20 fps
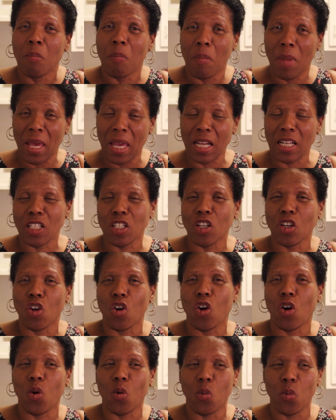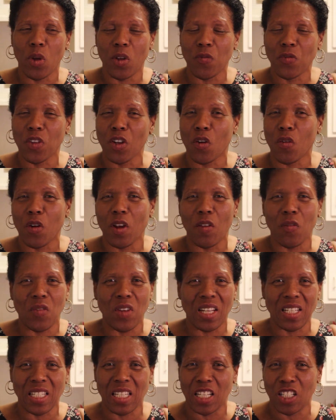make to go with the
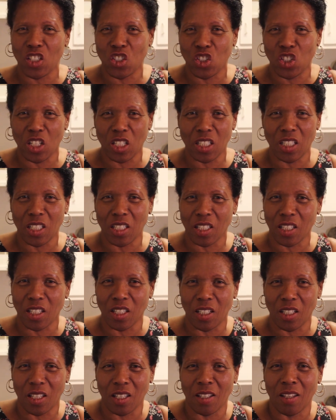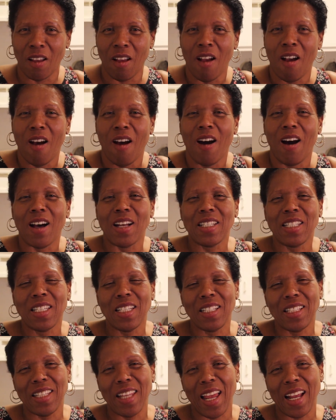gravy. It tastes just as good.
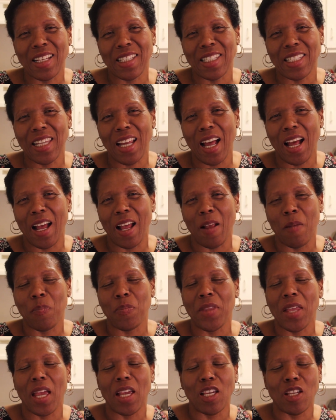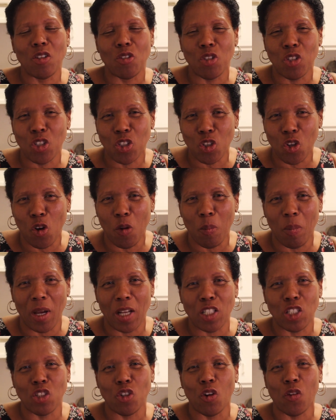Until next time, thank you so
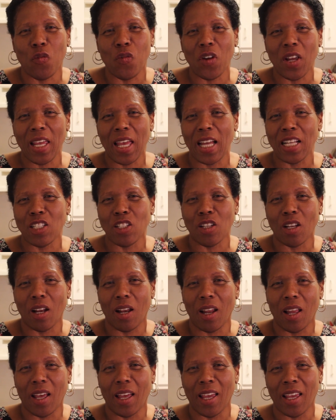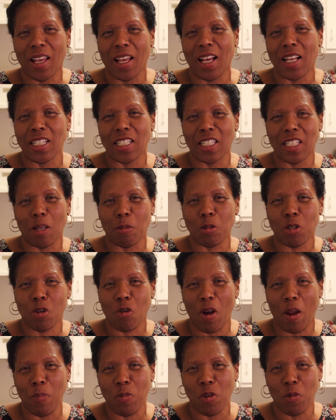much. Don't forget to like and
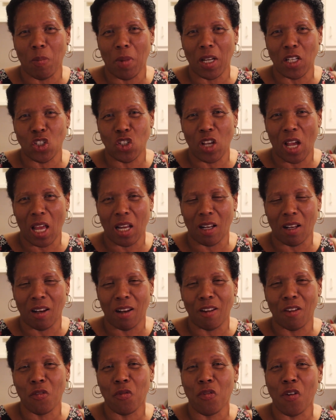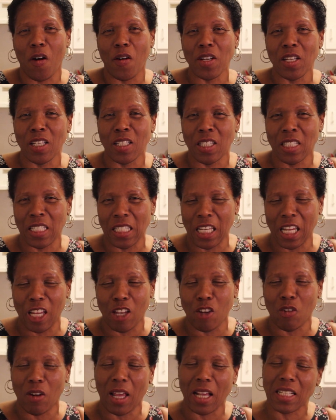subscribe to my channel. Look forward to
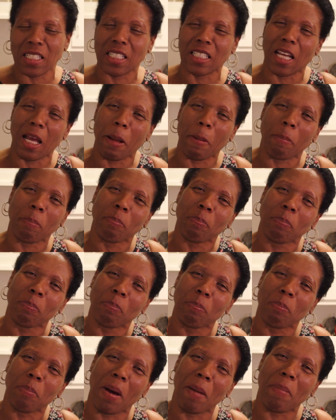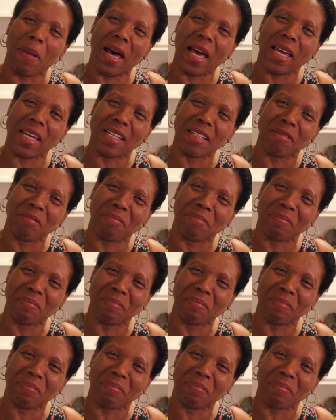seeing you next time. Bye-bye.